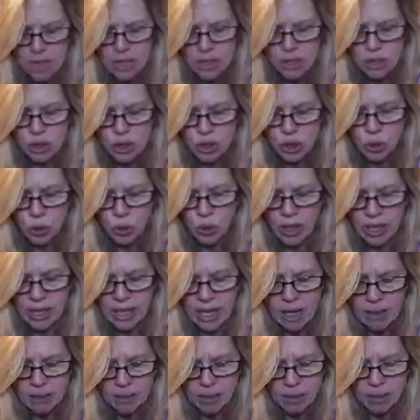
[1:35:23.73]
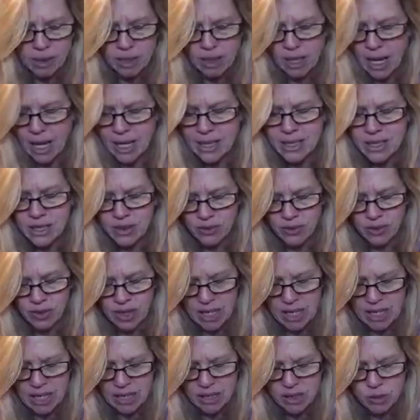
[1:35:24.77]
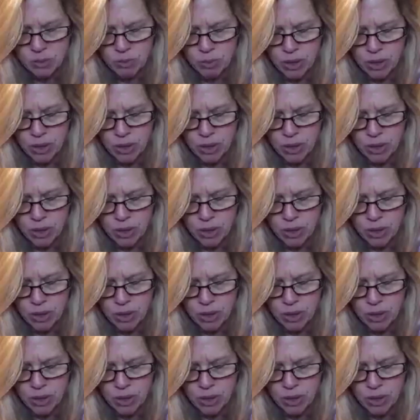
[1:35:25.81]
storing up lots of things,